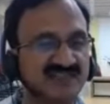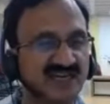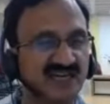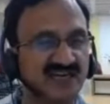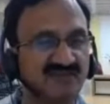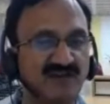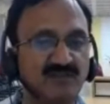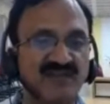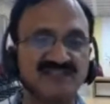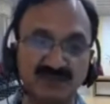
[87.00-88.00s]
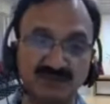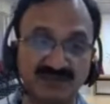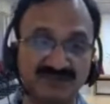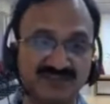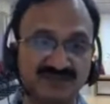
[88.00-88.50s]
is identified by
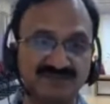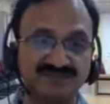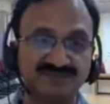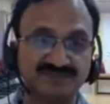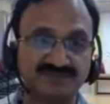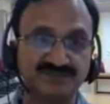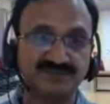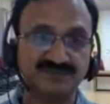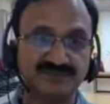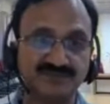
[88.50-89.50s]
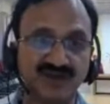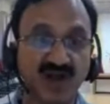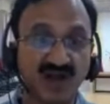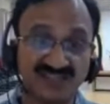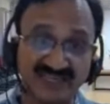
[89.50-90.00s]
symptoms
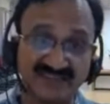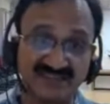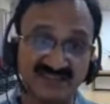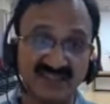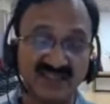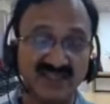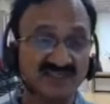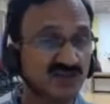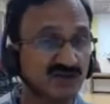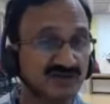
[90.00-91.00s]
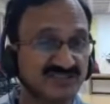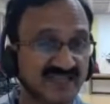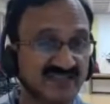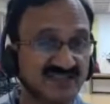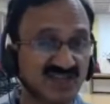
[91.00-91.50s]
or signs. So
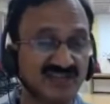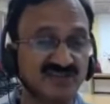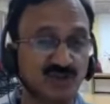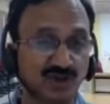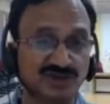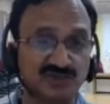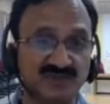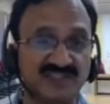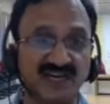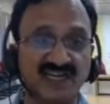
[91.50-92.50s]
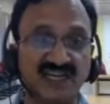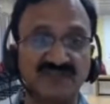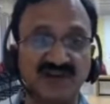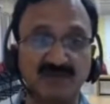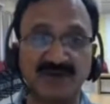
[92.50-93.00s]
signs are those which are
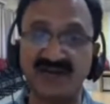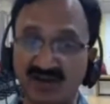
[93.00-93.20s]
identified by a